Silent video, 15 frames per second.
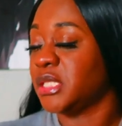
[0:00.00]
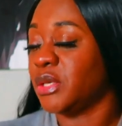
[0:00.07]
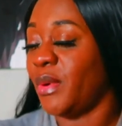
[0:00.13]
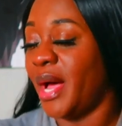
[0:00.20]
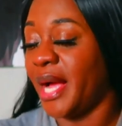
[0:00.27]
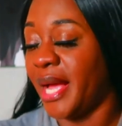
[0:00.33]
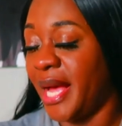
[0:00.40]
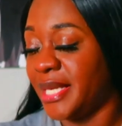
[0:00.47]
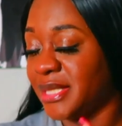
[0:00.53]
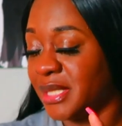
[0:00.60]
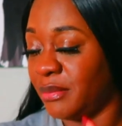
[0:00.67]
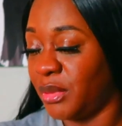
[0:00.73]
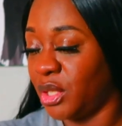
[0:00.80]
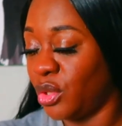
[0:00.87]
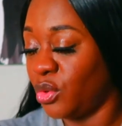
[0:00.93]
So I got
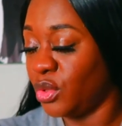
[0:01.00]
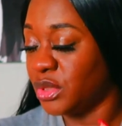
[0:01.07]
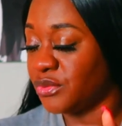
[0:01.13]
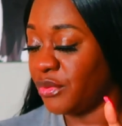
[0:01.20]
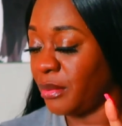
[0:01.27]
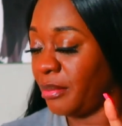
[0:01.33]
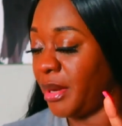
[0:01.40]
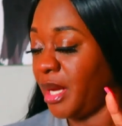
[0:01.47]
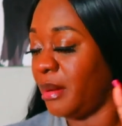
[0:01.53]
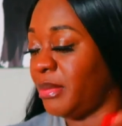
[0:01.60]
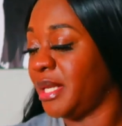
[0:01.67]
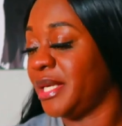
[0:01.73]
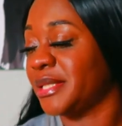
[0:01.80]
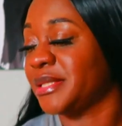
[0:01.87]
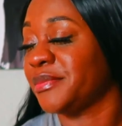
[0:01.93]
some of those from
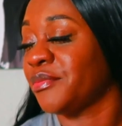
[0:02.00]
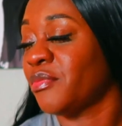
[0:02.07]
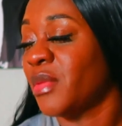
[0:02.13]
Publix.